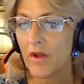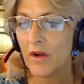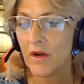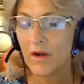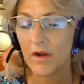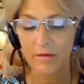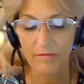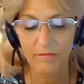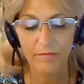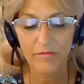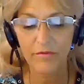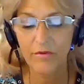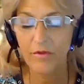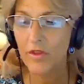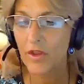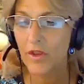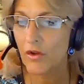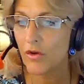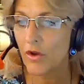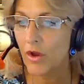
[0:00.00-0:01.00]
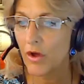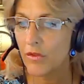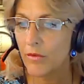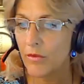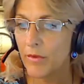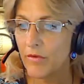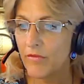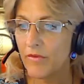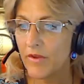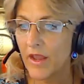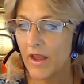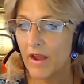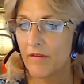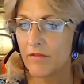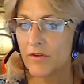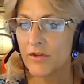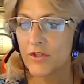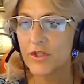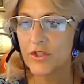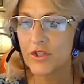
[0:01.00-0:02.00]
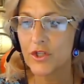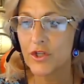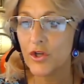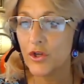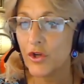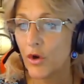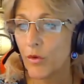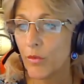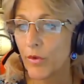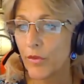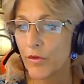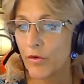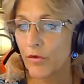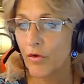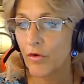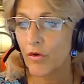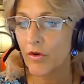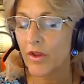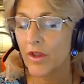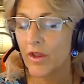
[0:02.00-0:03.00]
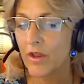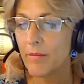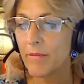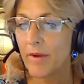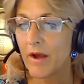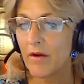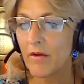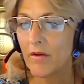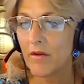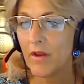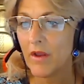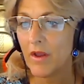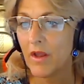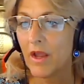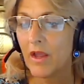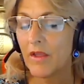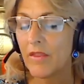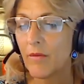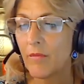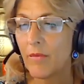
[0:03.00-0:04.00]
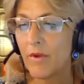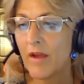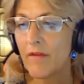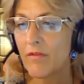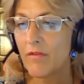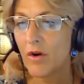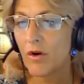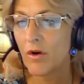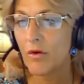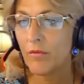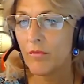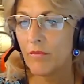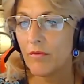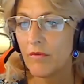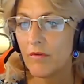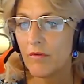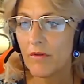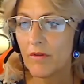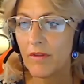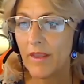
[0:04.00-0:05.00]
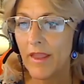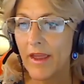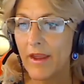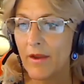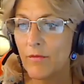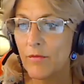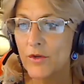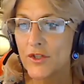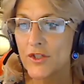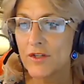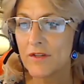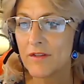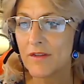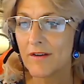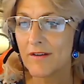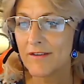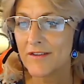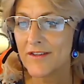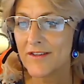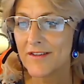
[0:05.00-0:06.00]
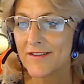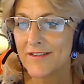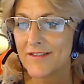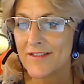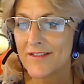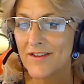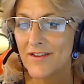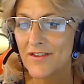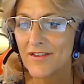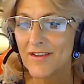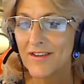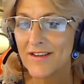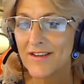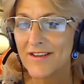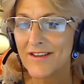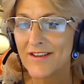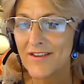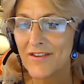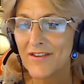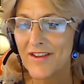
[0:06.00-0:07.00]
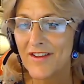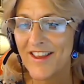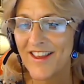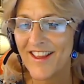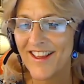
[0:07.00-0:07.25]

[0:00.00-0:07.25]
um, so that you know the moving averages and you know what they're talking about. And then we have our own language in there too, so you'll get you'll get